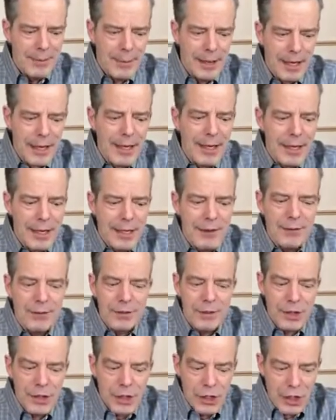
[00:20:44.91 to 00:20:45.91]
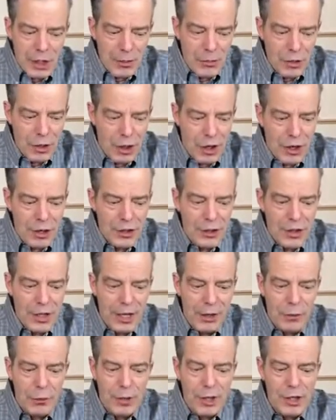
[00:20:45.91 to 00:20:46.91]
But some dogs
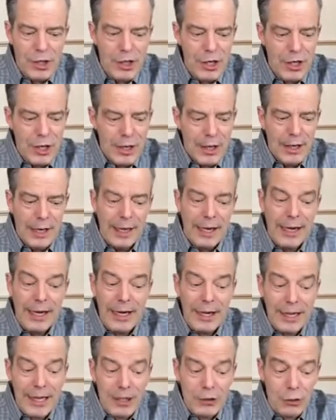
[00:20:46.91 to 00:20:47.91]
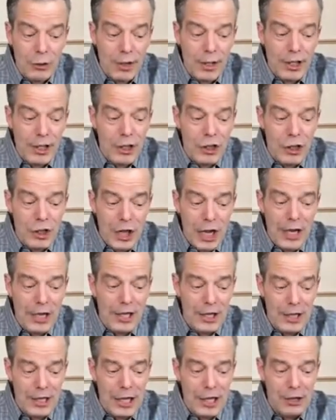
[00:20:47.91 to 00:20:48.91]
on which an electric
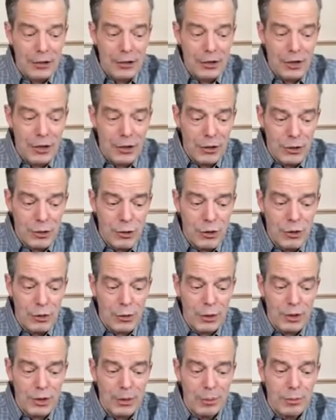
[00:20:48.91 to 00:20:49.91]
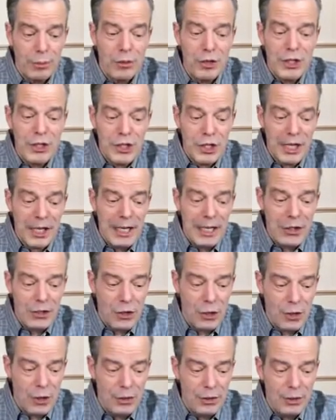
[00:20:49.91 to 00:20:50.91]
shock collar are used with a preceding
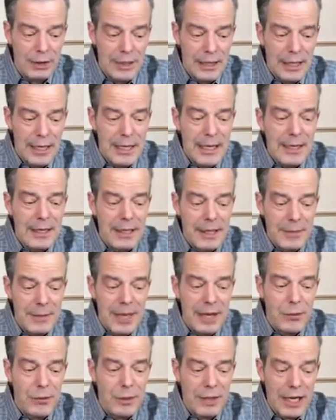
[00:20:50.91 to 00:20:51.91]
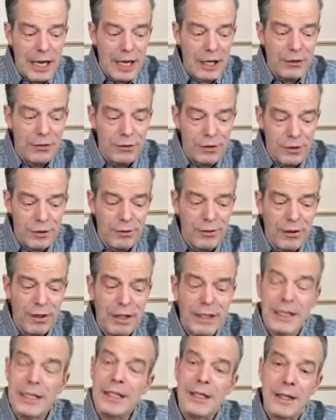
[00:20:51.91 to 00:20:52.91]
tone, they may react
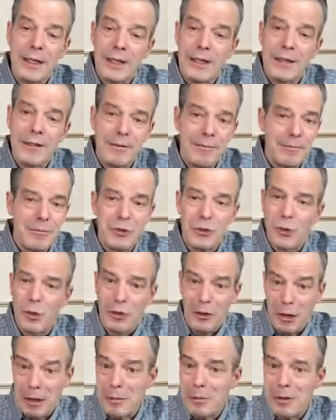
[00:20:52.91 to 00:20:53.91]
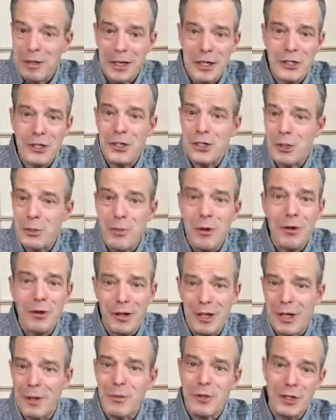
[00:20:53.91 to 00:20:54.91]
fearfully to alarm clocks and
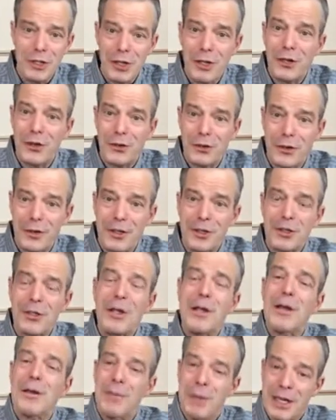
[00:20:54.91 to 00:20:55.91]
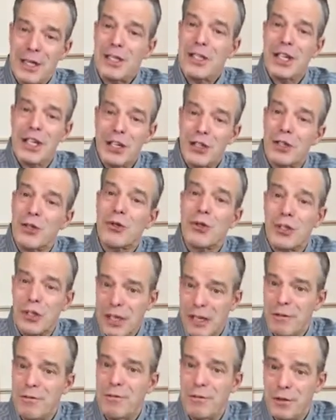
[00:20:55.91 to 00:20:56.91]
smoke alarms and other things because they
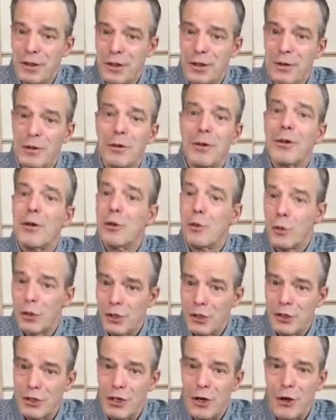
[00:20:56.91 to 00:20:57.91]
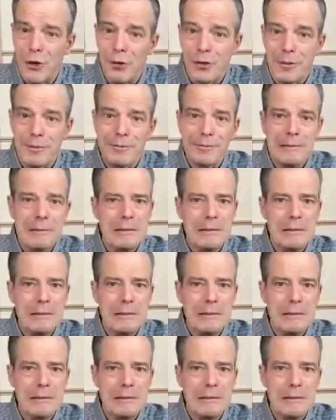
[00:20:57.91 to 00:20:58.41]
associate fear with the tone.